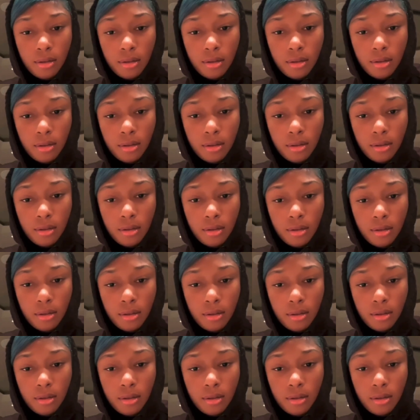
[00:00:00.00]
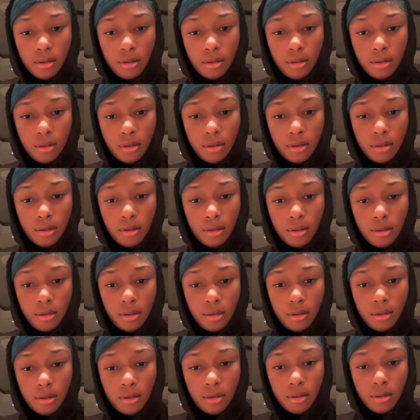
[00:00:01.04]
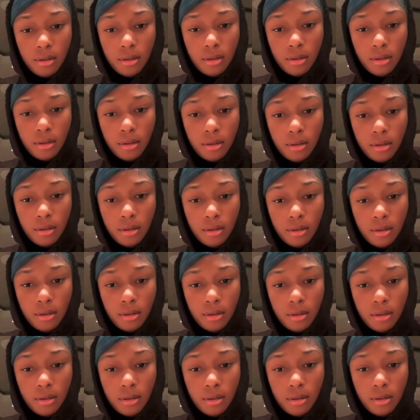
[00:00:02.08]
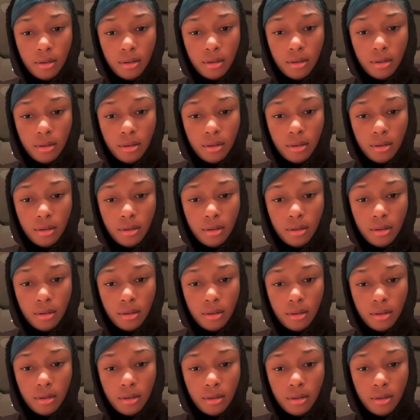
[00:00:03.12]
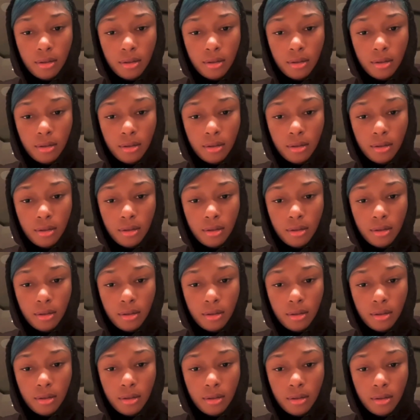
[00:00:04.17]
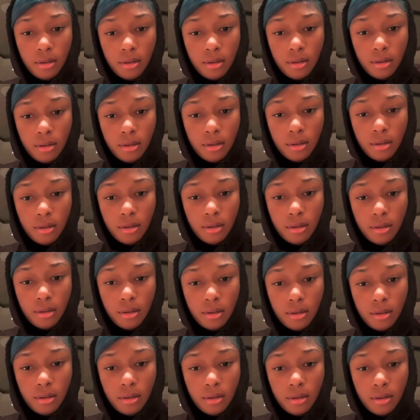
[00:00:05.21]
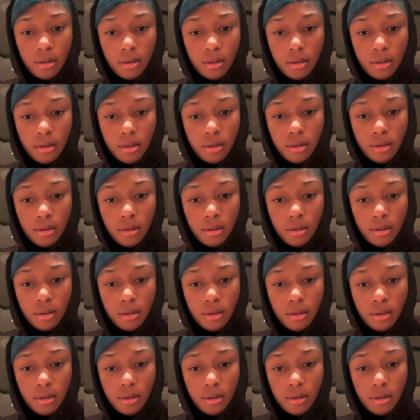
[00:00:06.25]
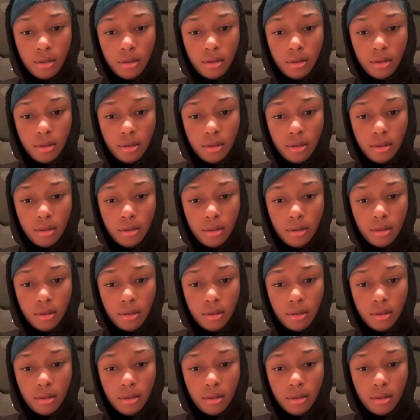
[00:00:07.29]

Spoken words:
(silent)